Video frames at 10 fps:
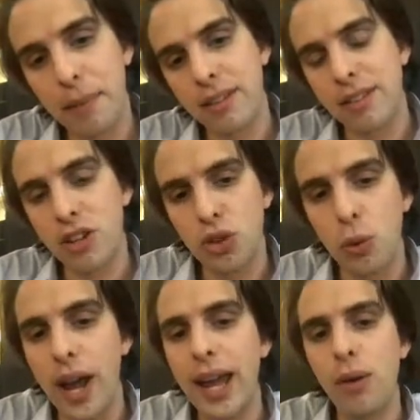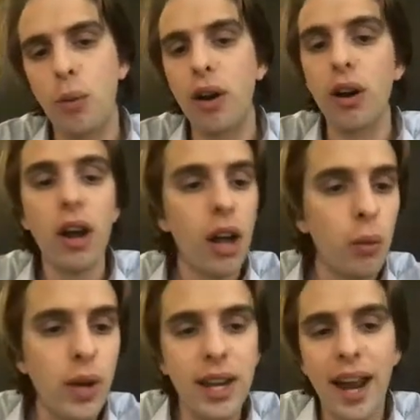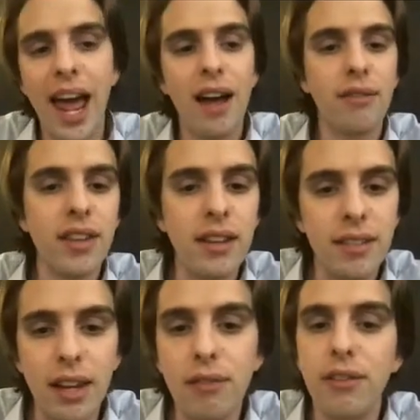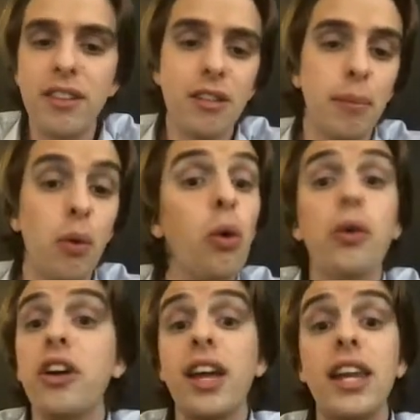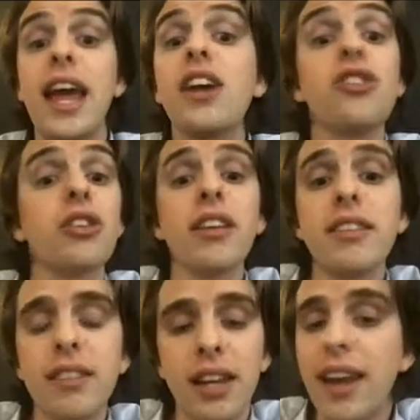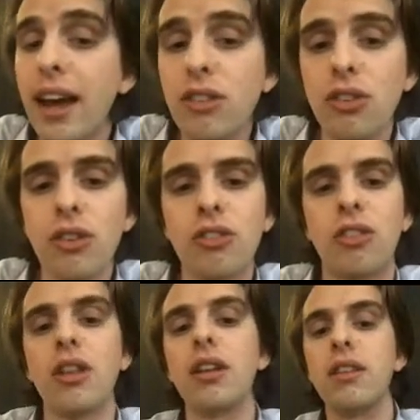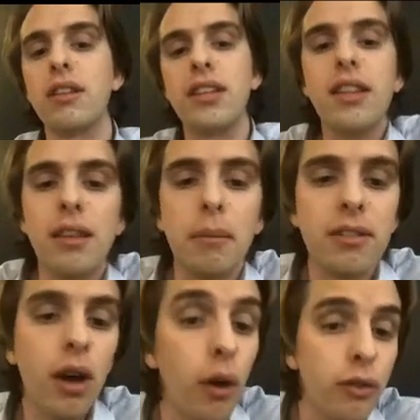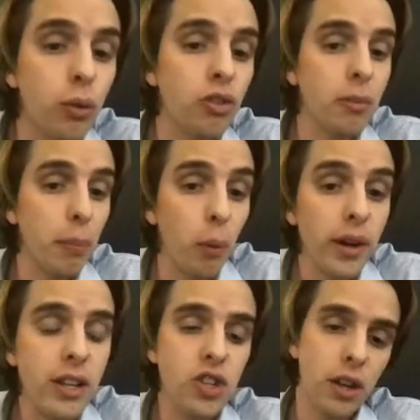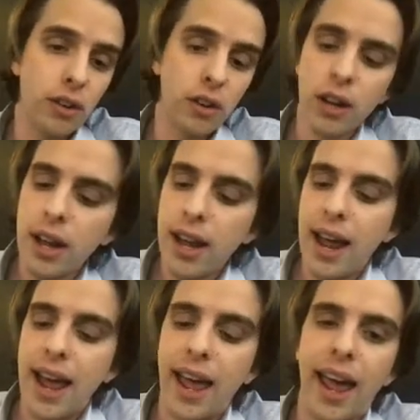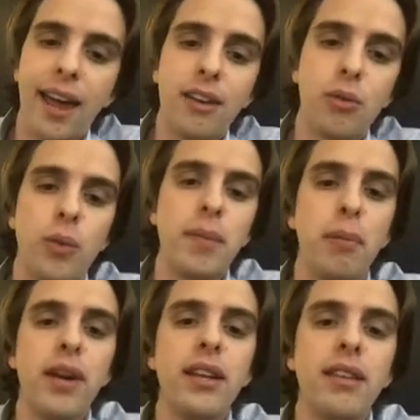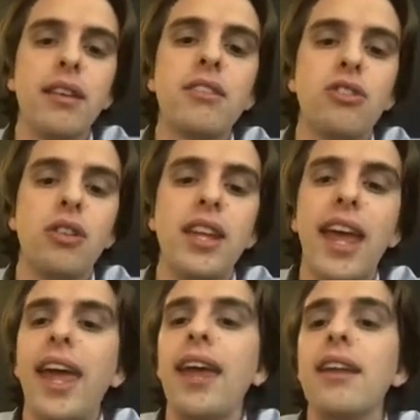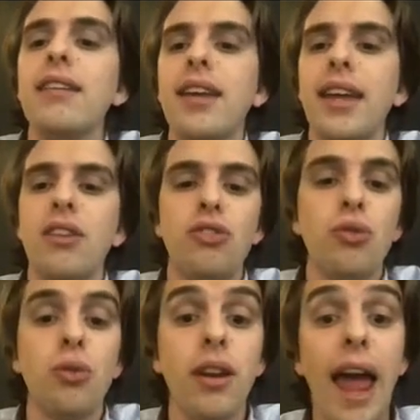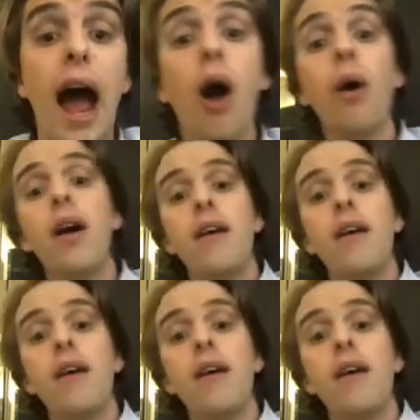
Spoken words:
in such a way where we can have these invisible or connectorless connectors. The teeth themselves will support each other. And we bring this to the end into now